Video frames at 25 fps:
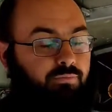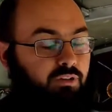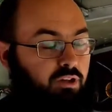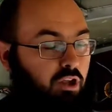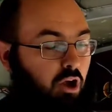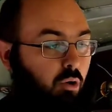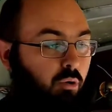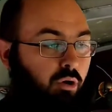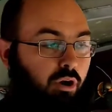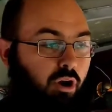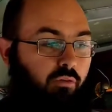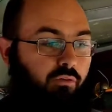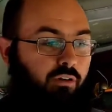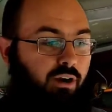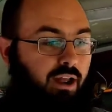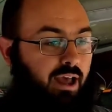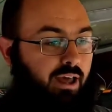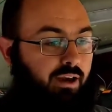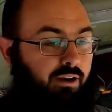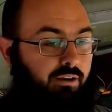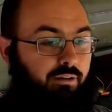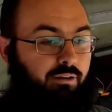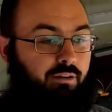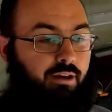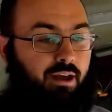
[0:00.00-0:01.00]
Going over
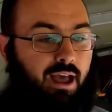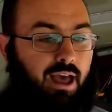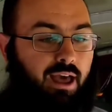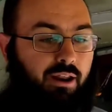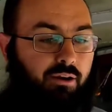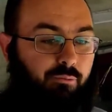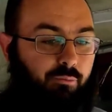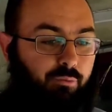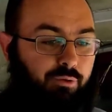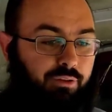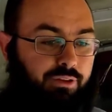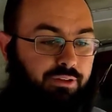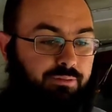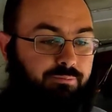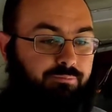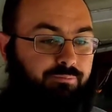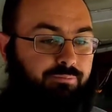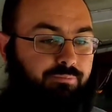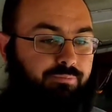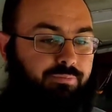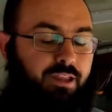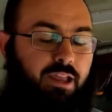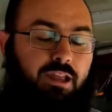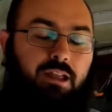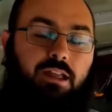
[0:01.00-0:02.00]
how to really
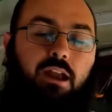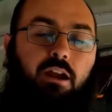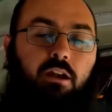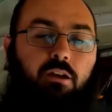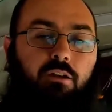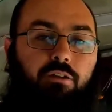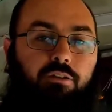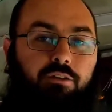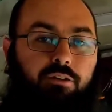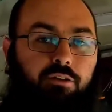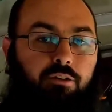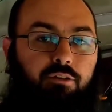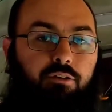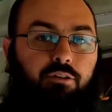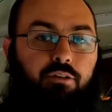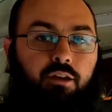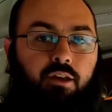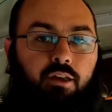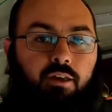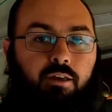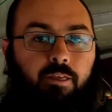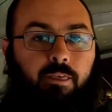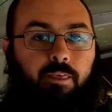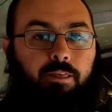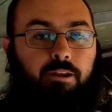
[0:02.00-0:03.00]
take care of your
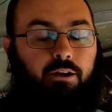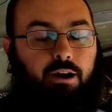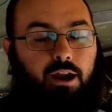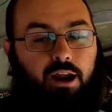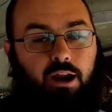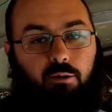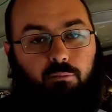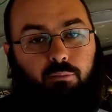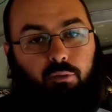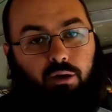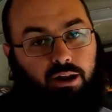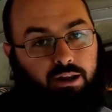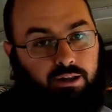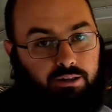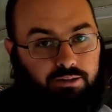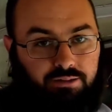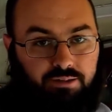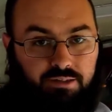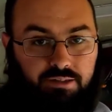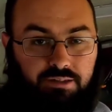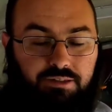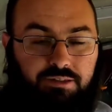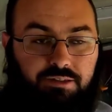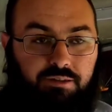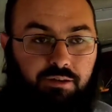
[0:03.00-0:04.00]
air brake
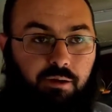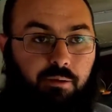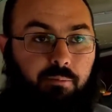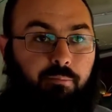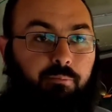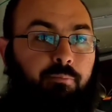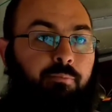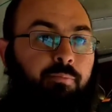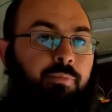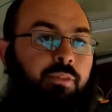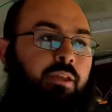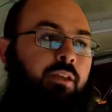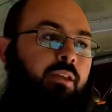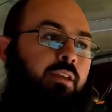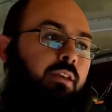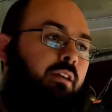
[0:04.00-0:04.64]
system,